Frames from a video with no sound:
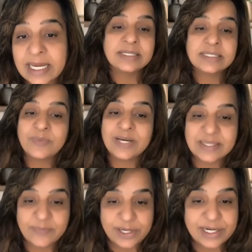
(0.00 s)

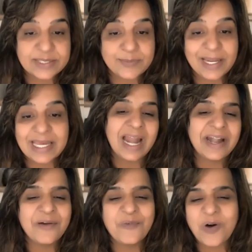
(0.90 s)
customizable display,
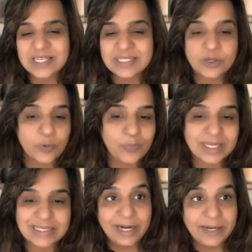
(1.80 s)
and advanced
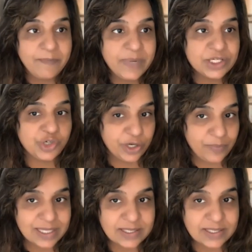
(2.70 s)
grouping. Let me share my